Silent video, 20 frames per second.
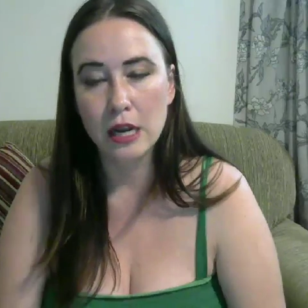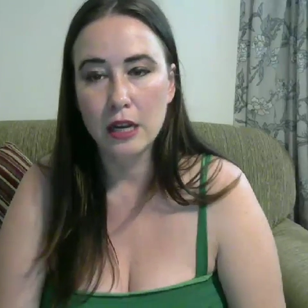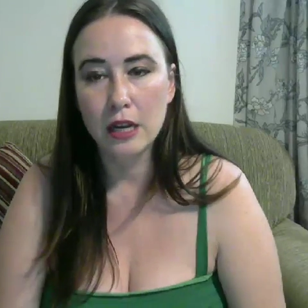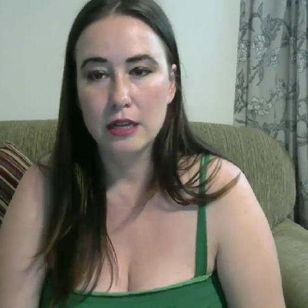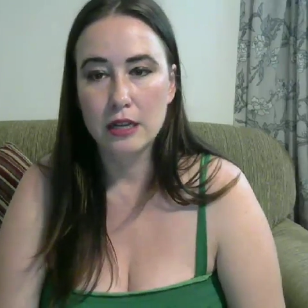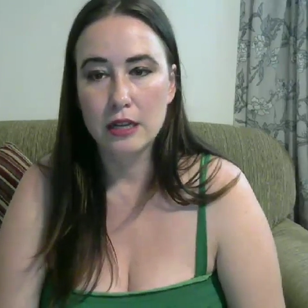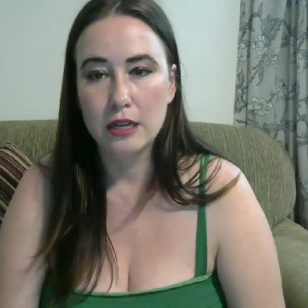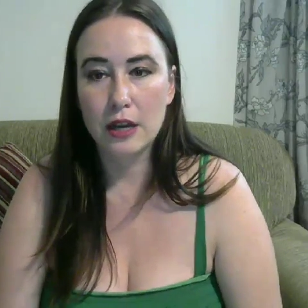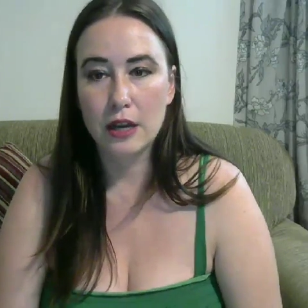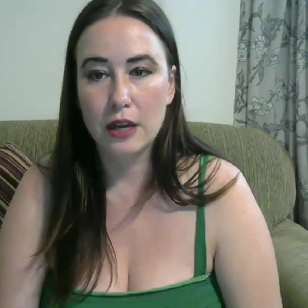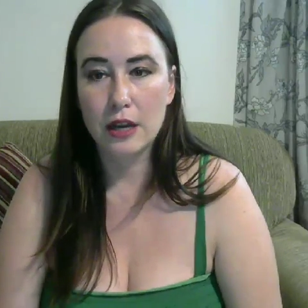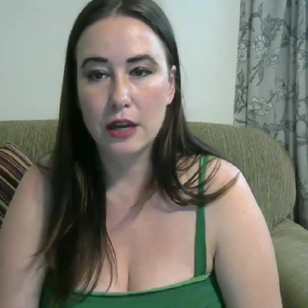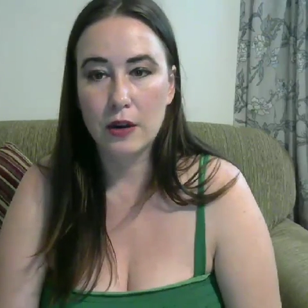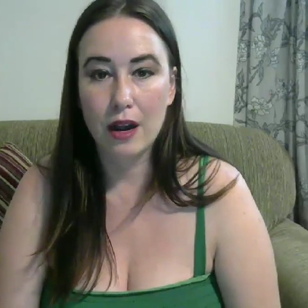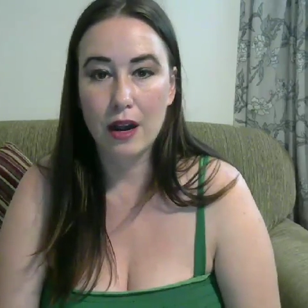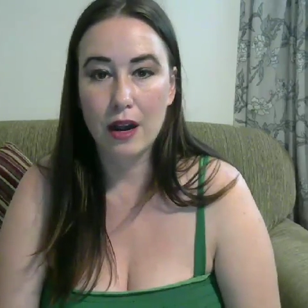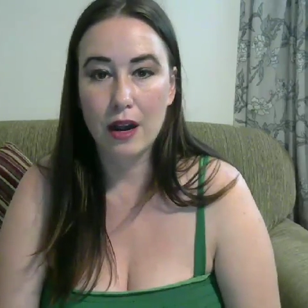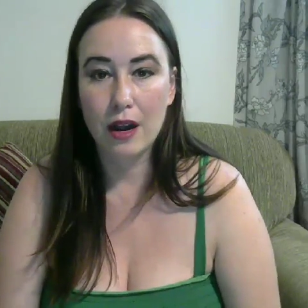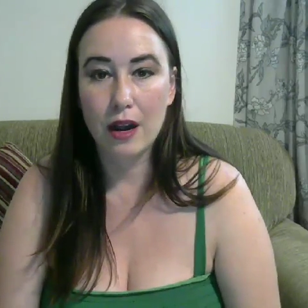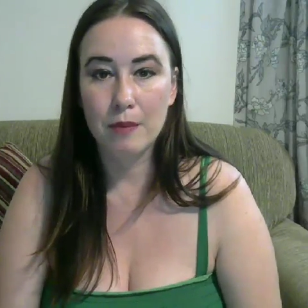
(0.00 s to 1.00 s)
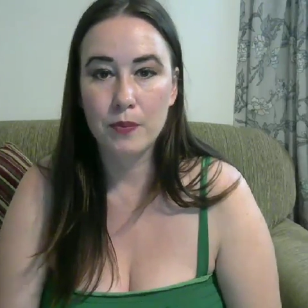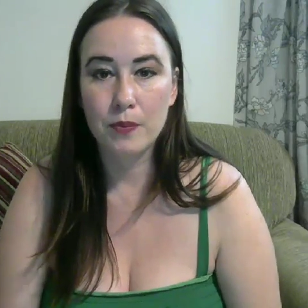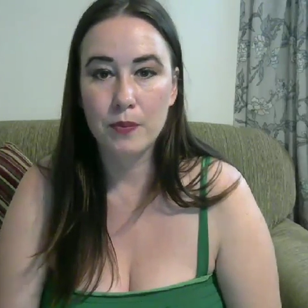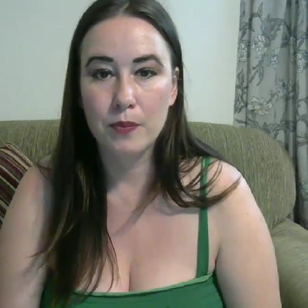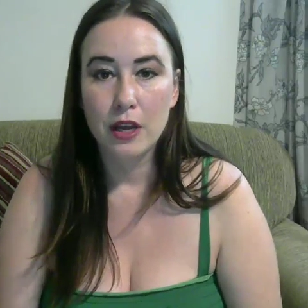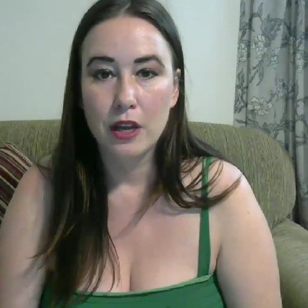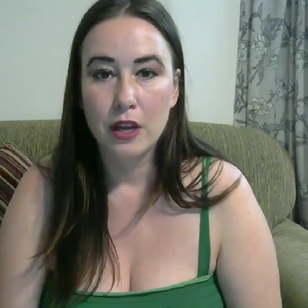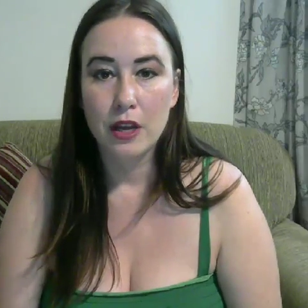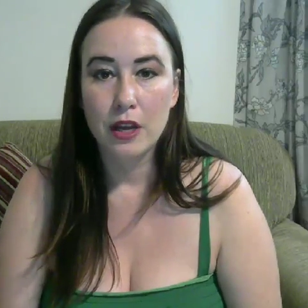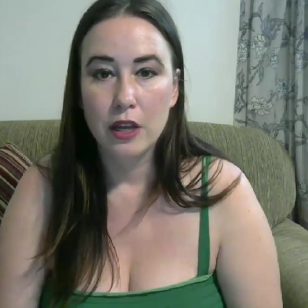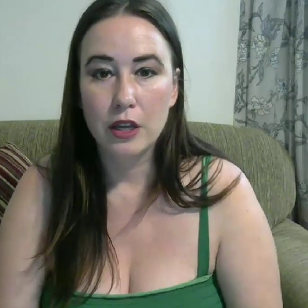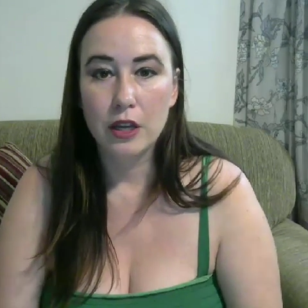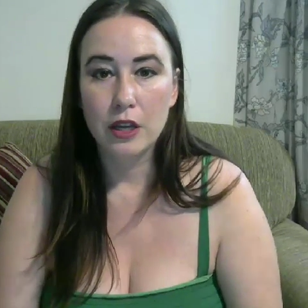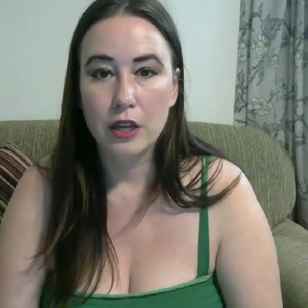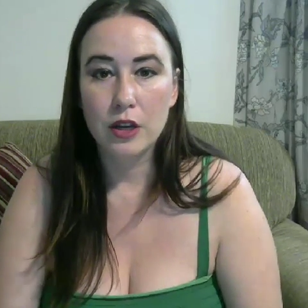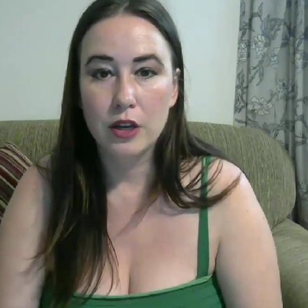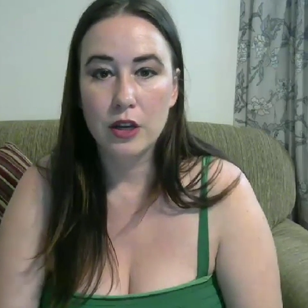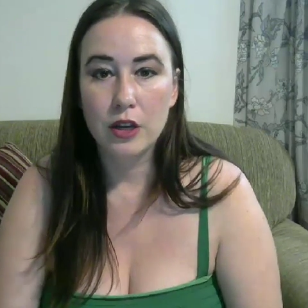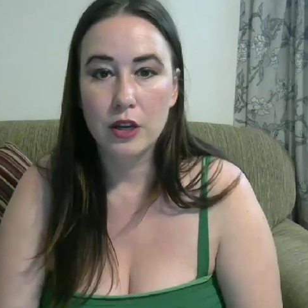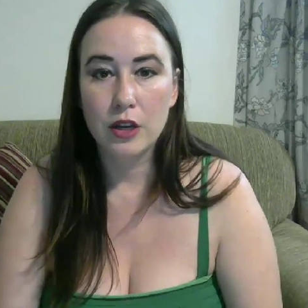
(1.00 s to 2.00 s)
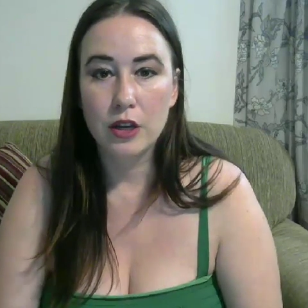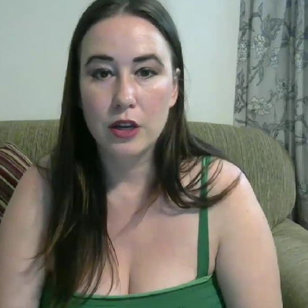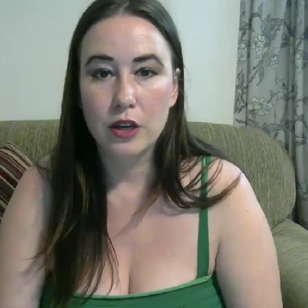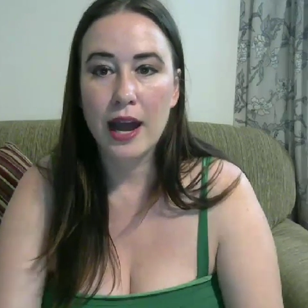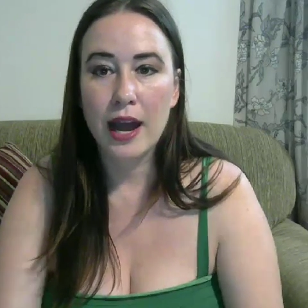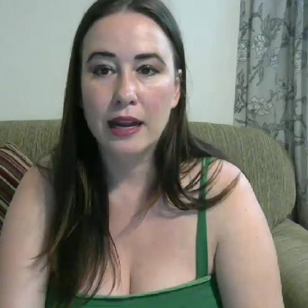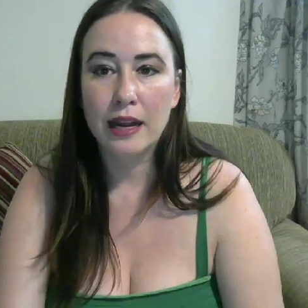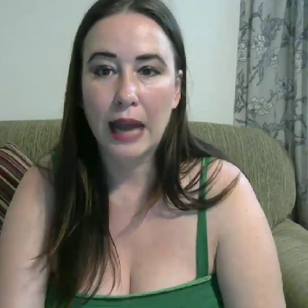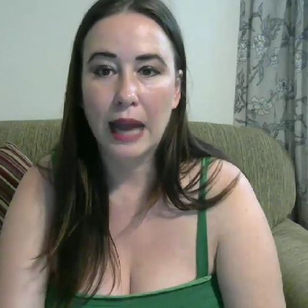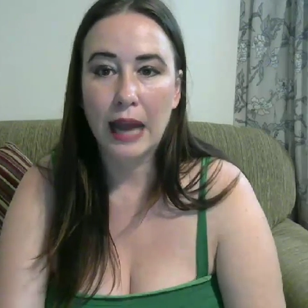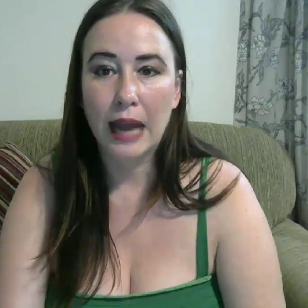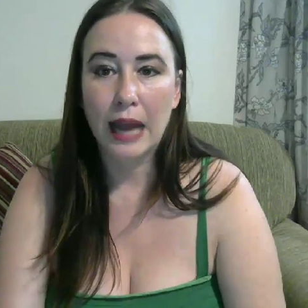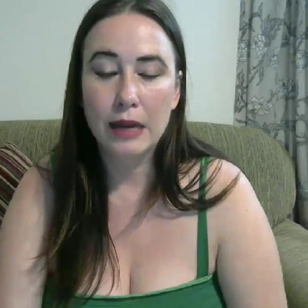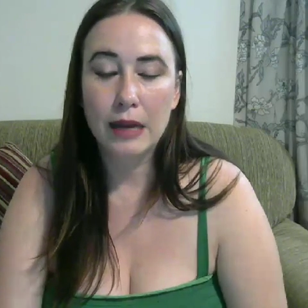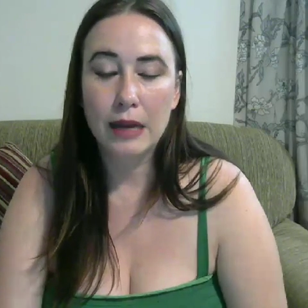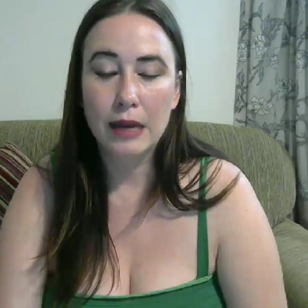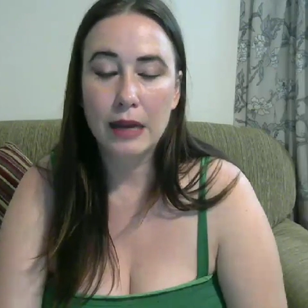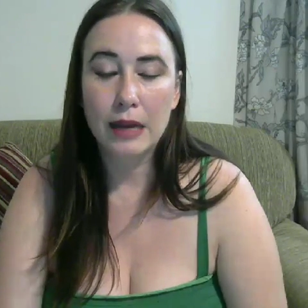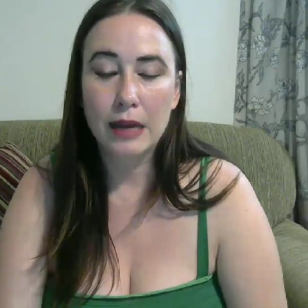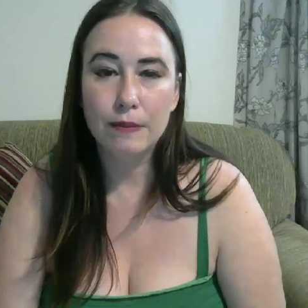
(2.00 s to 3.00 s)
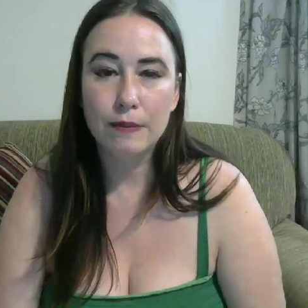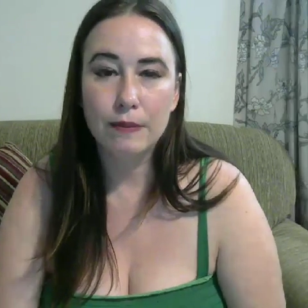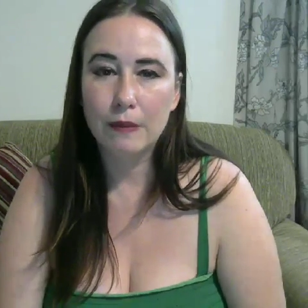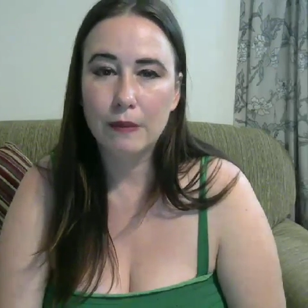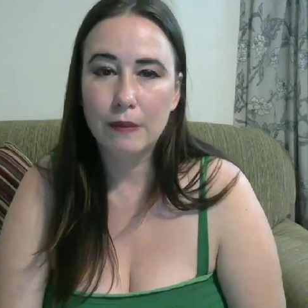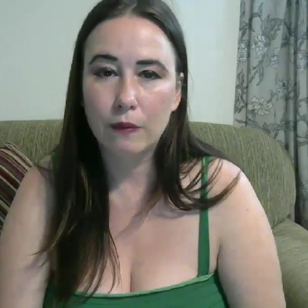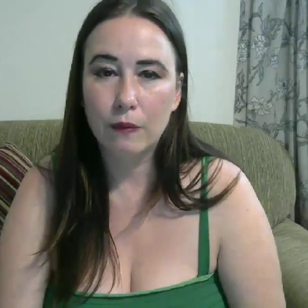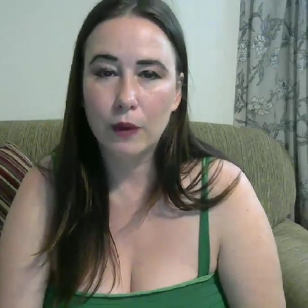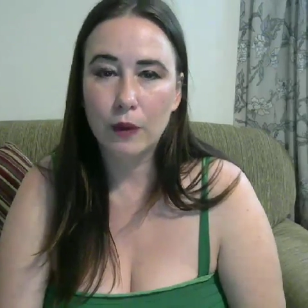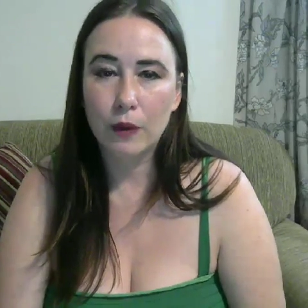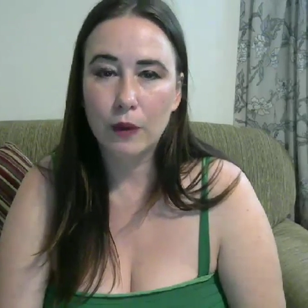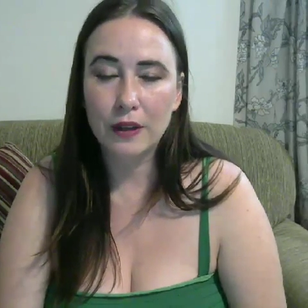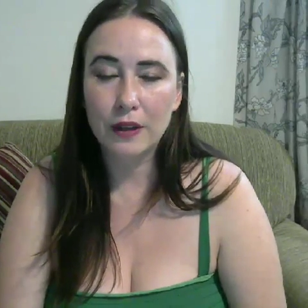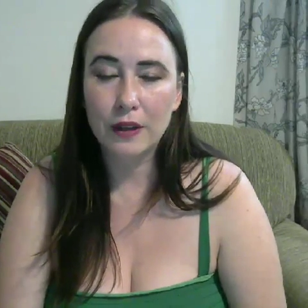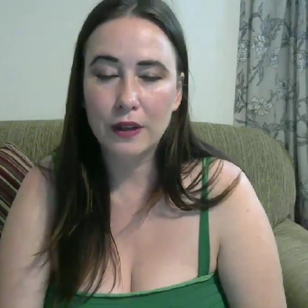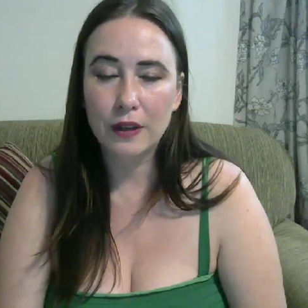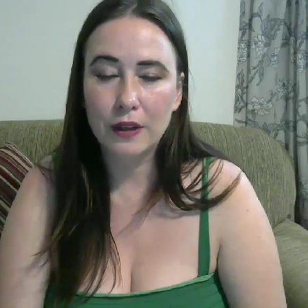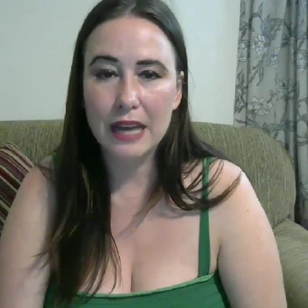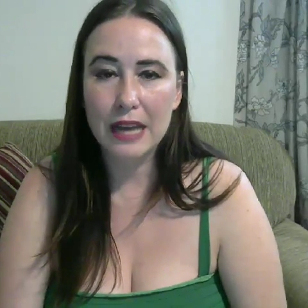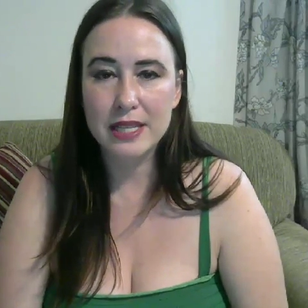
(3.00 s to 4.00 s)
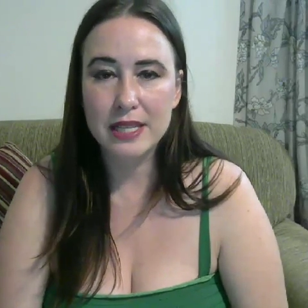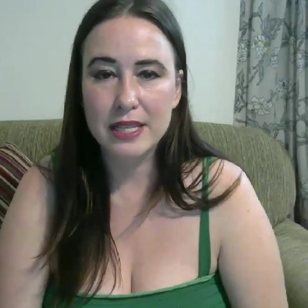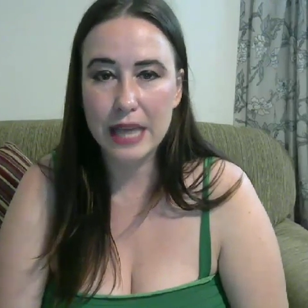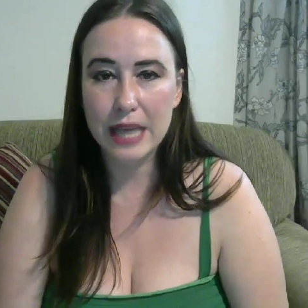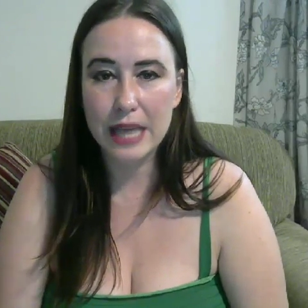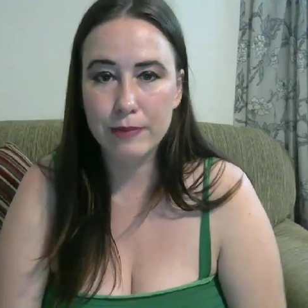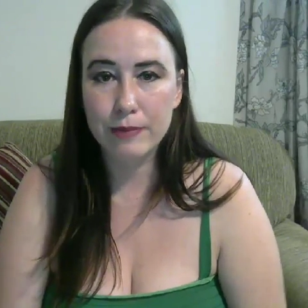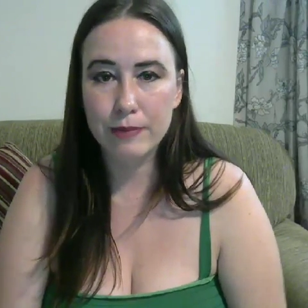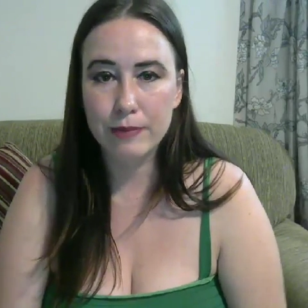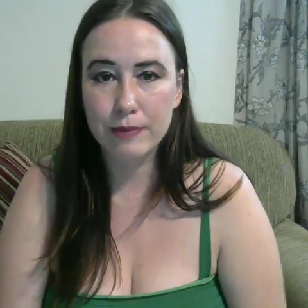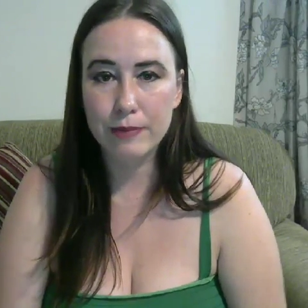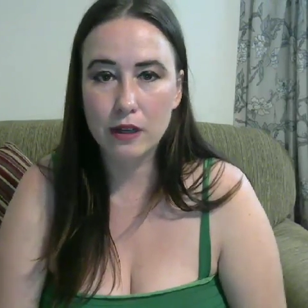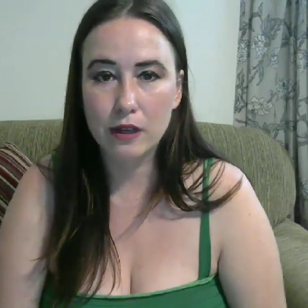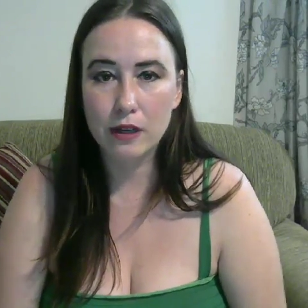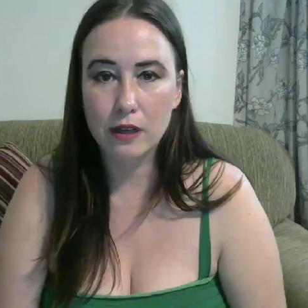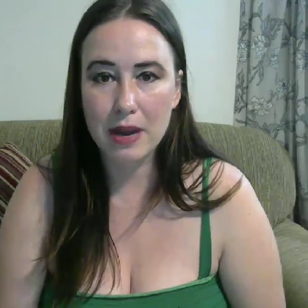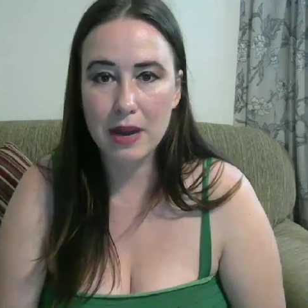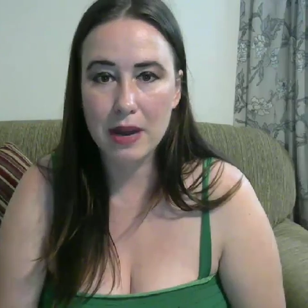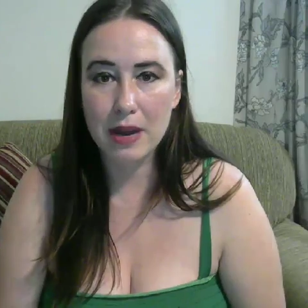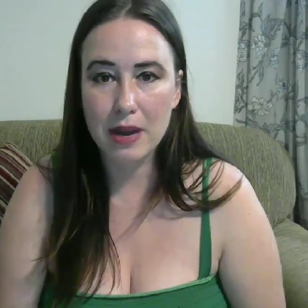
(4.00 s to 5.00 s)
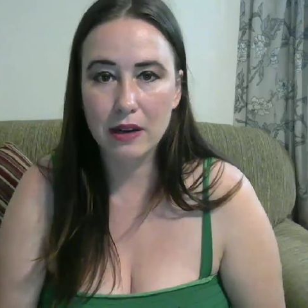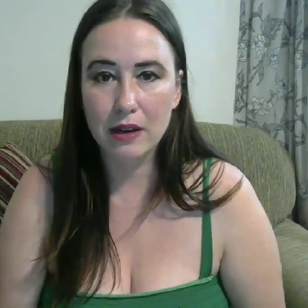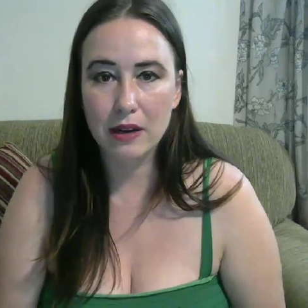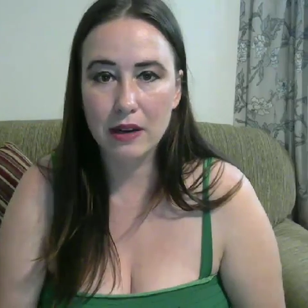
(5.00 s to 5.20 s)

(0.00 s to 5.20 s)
So, I had, well, not been skeptical about it.